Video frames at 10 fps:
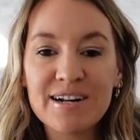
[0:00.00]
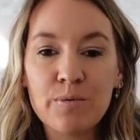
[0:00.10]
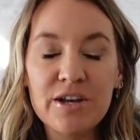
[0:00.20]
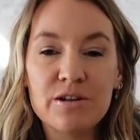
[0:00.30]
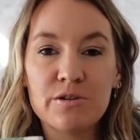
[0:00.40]
And
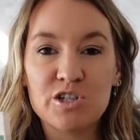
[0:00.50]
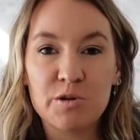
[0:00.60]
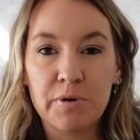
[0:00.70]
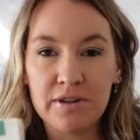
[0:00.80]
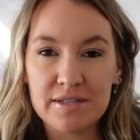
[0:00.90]
what you do is you
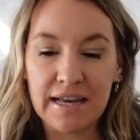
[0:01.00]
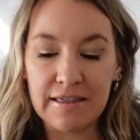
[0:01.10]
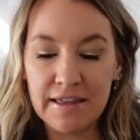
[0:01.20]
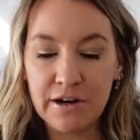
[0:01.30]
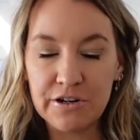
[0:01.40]
put this
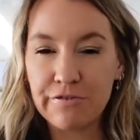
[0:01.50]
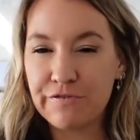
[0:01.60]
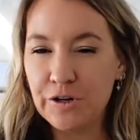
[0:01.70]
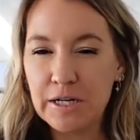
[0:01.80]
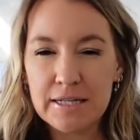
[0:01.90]
like thing on your
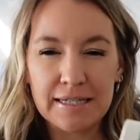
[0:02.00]
foot.